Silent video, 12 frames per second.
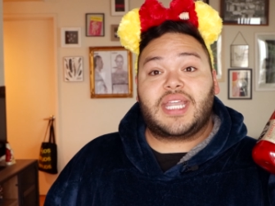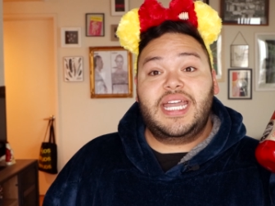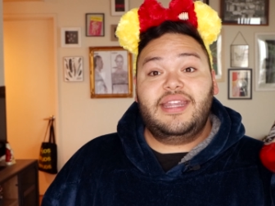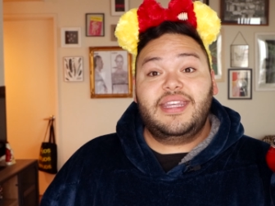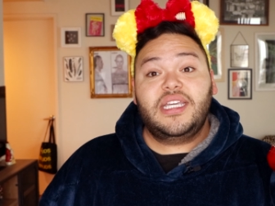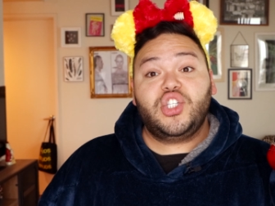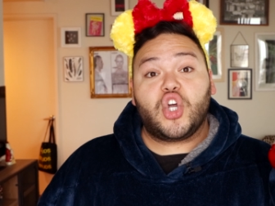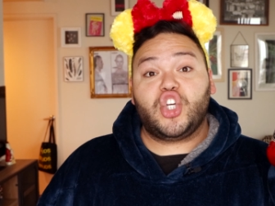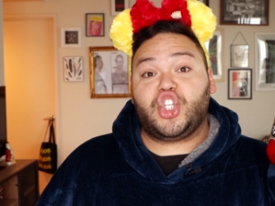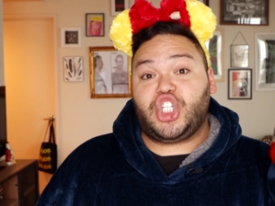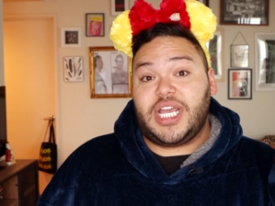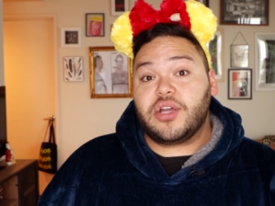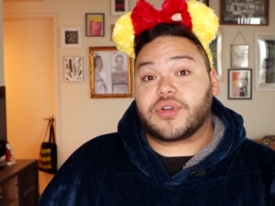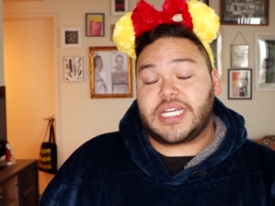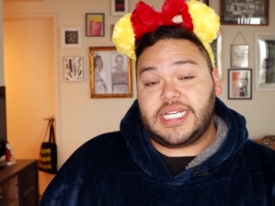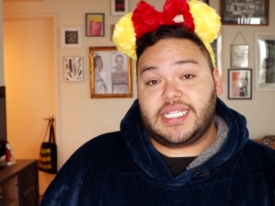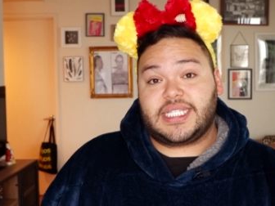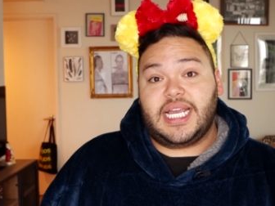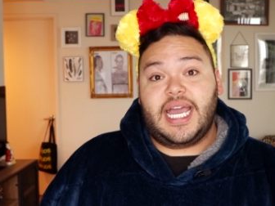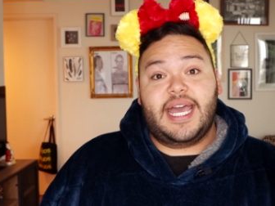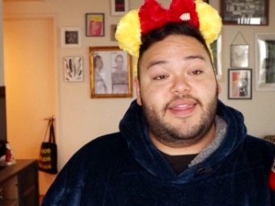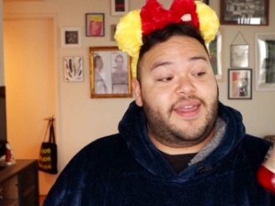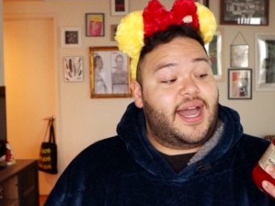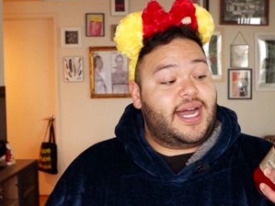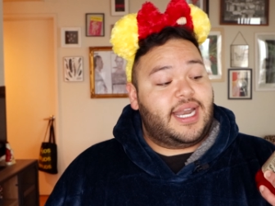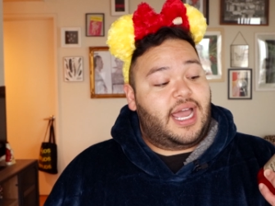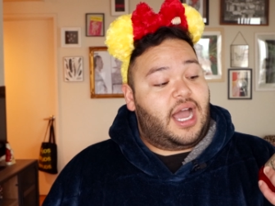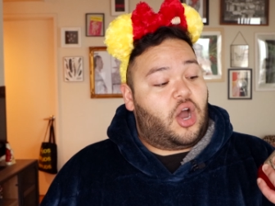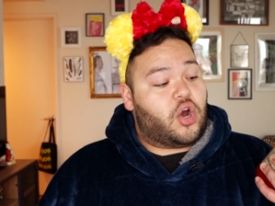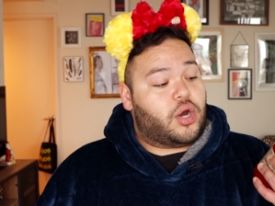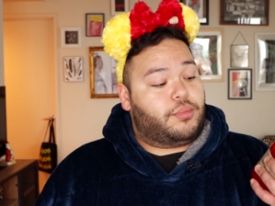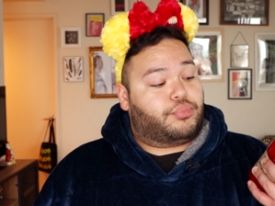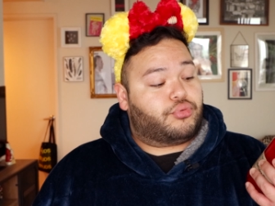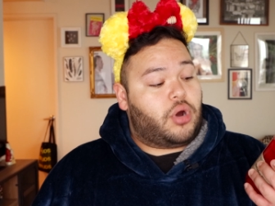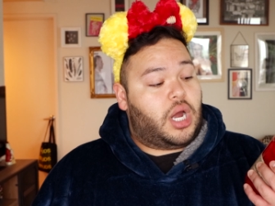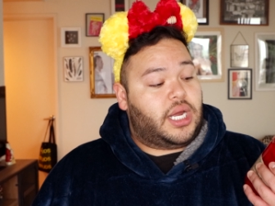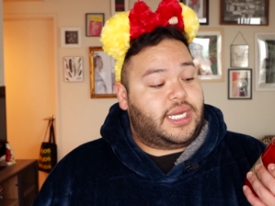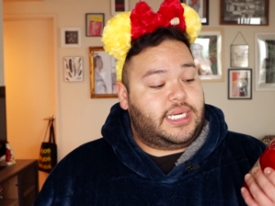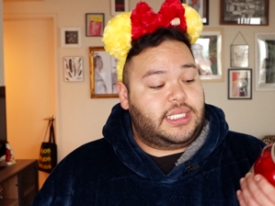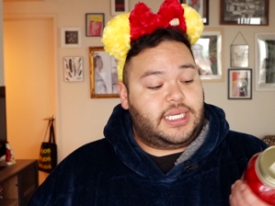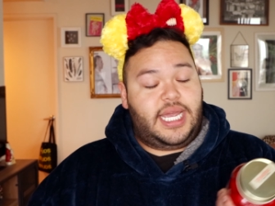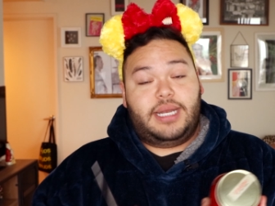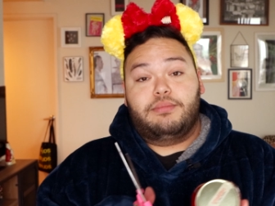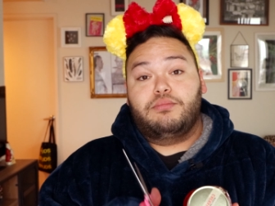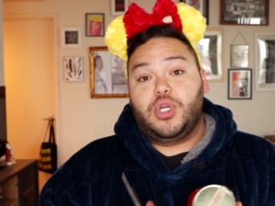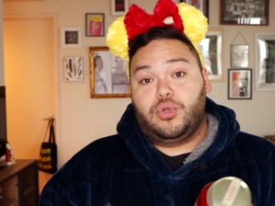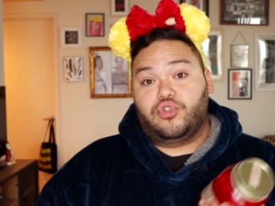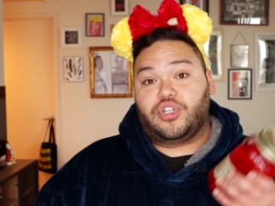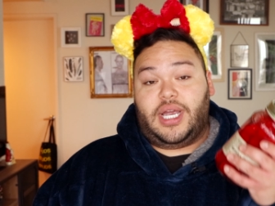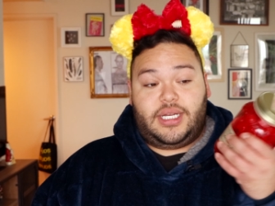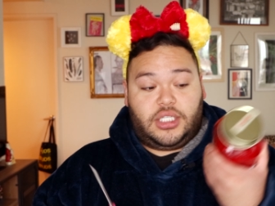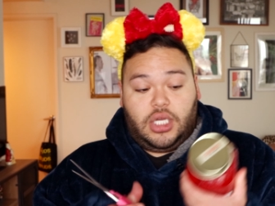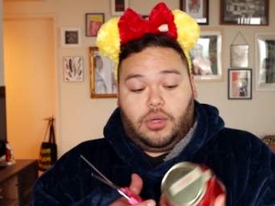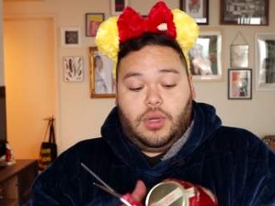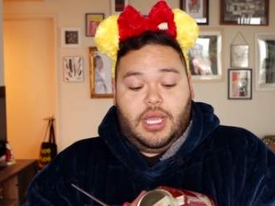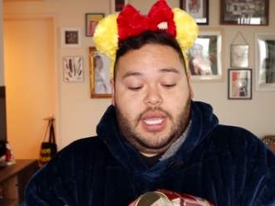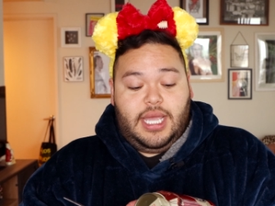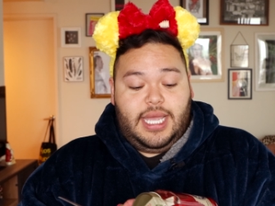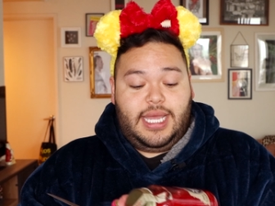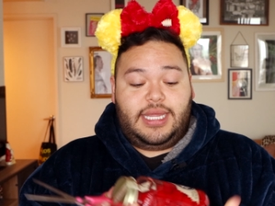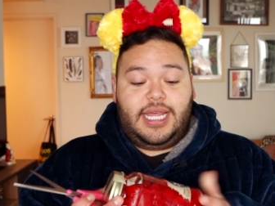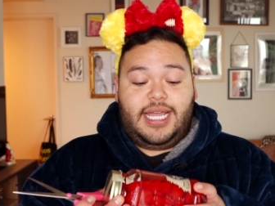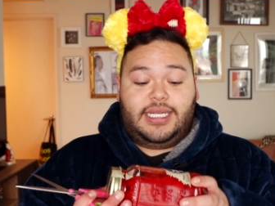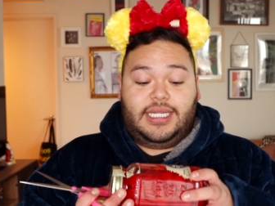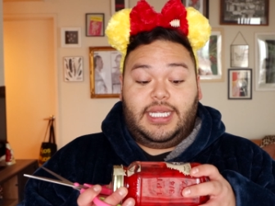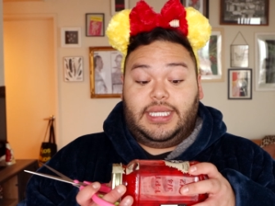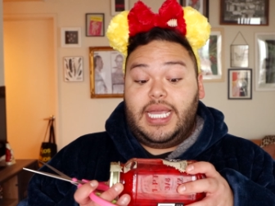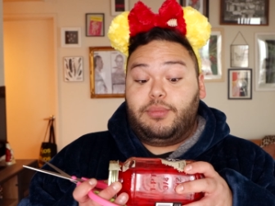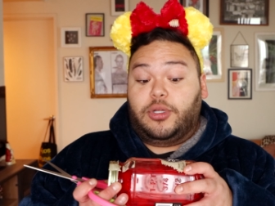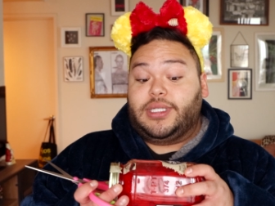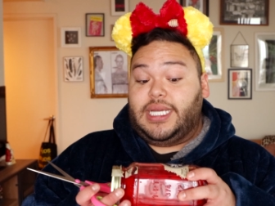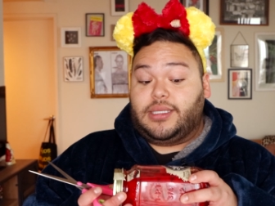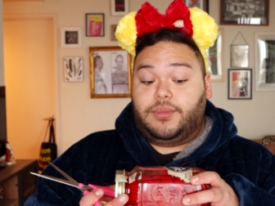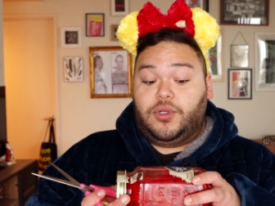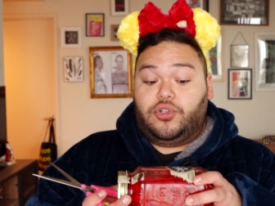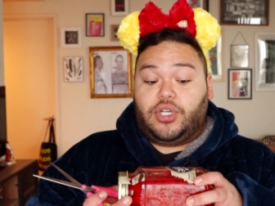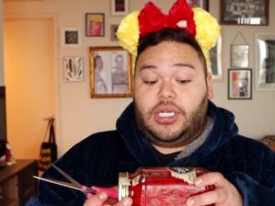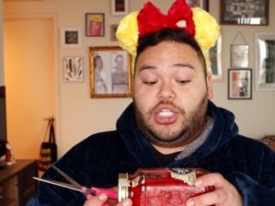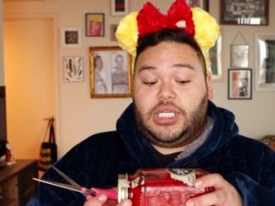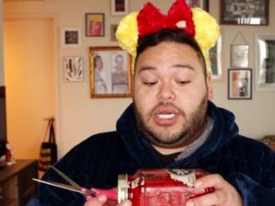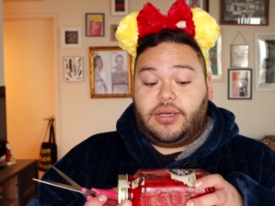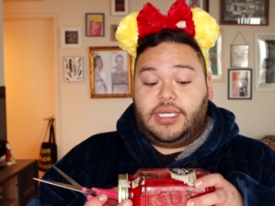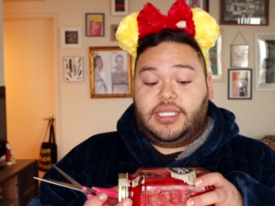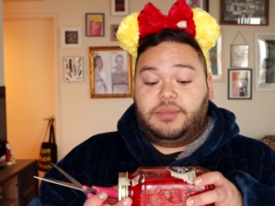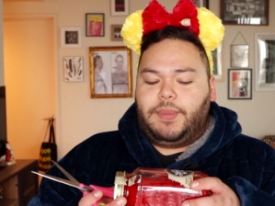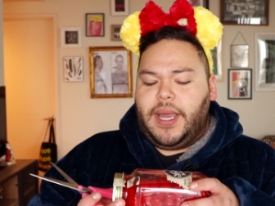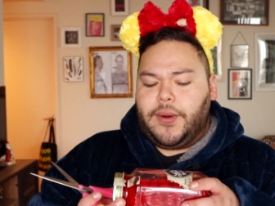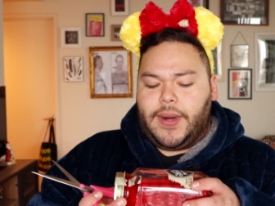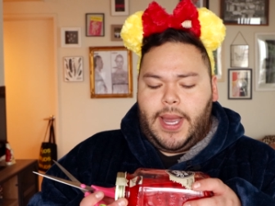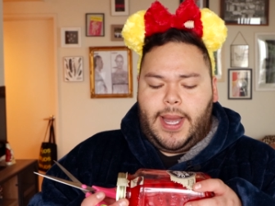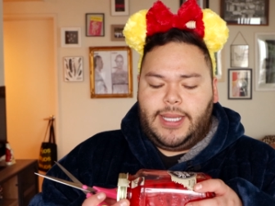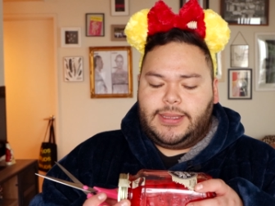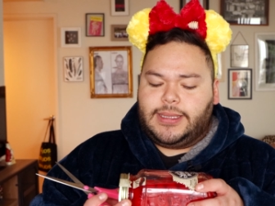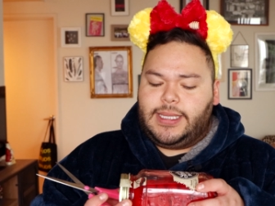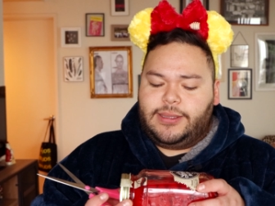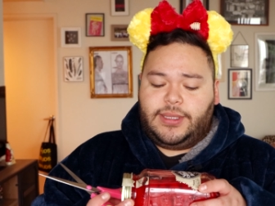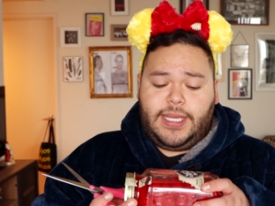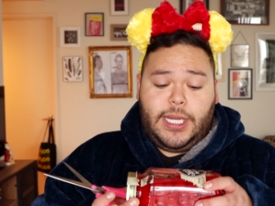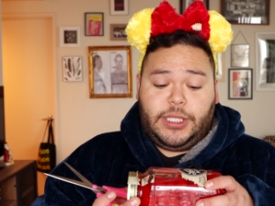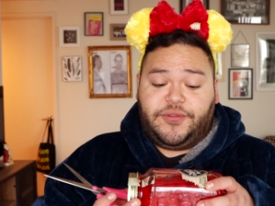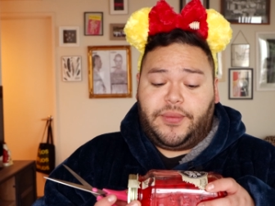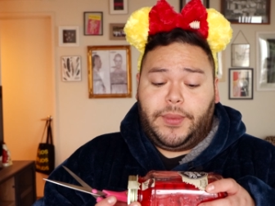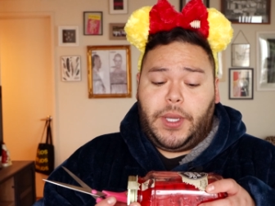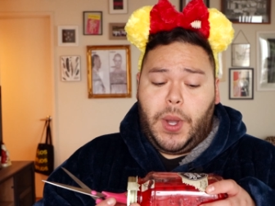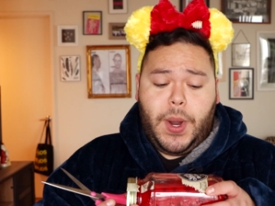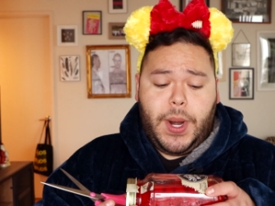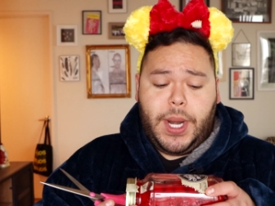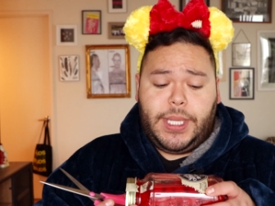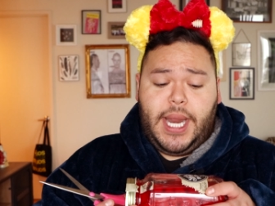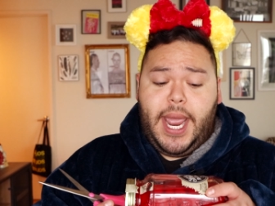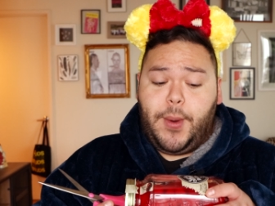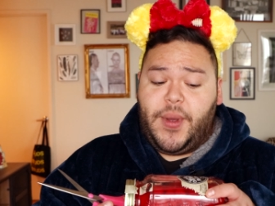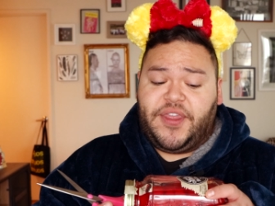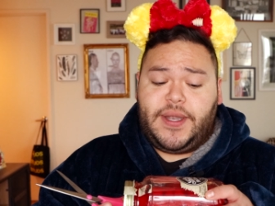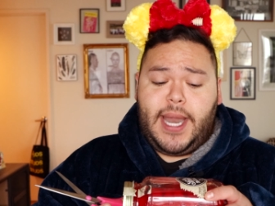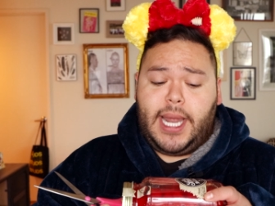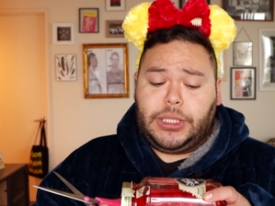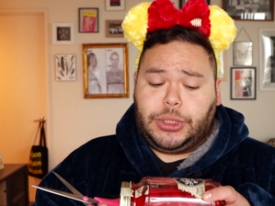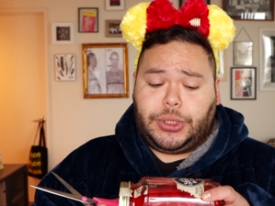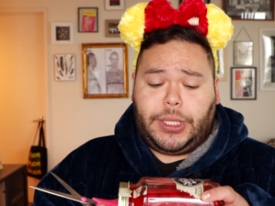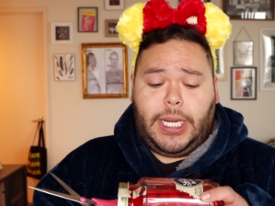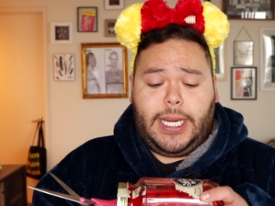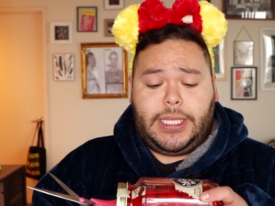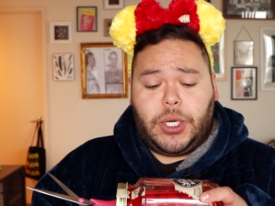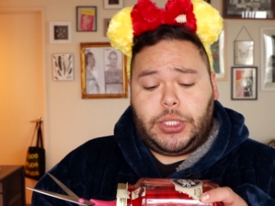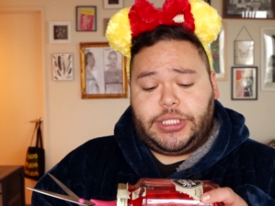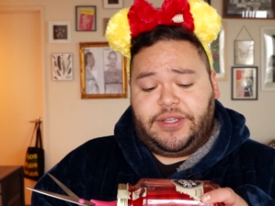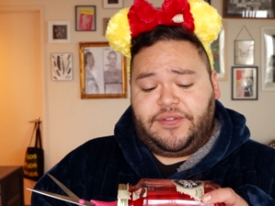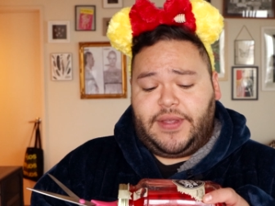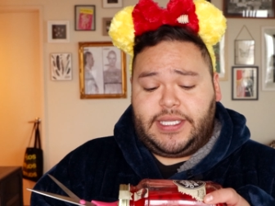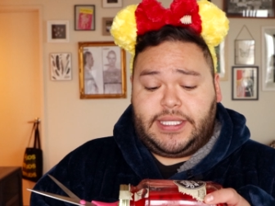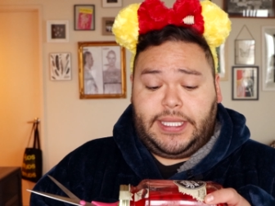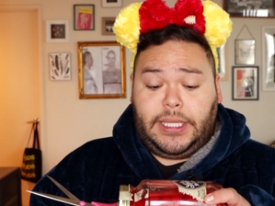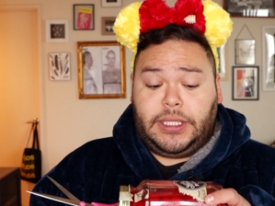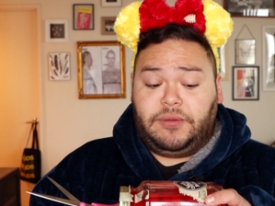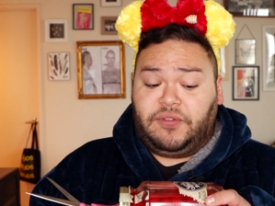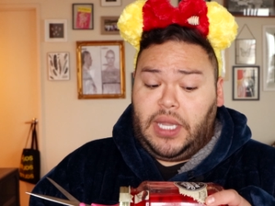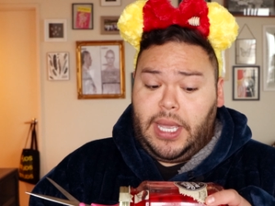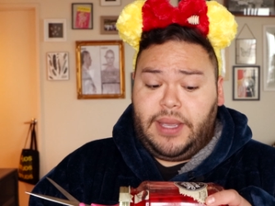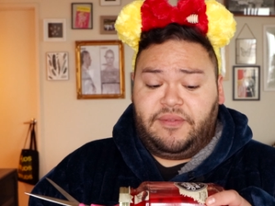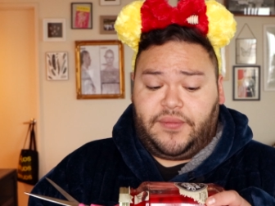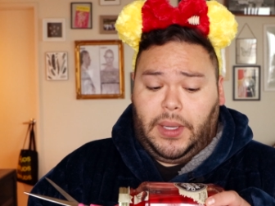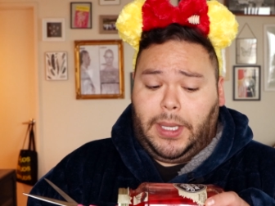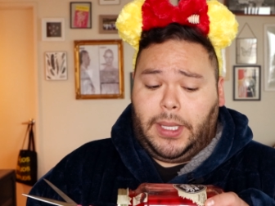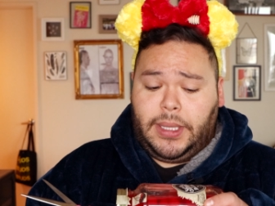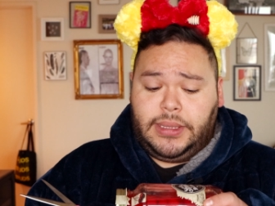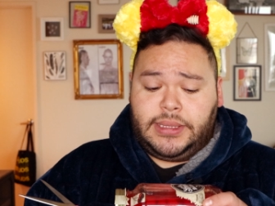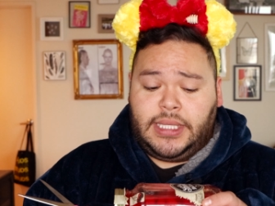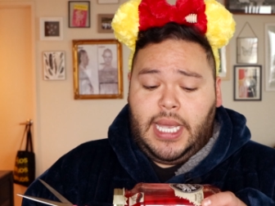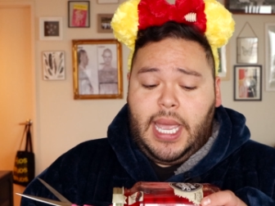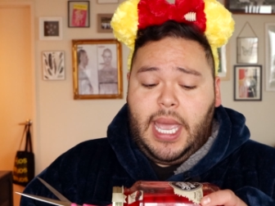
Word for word: And these are cherries that are brined in moonshine. So the label says Moonshine Cherries, spirits distilled from corn with natural and artificial flavors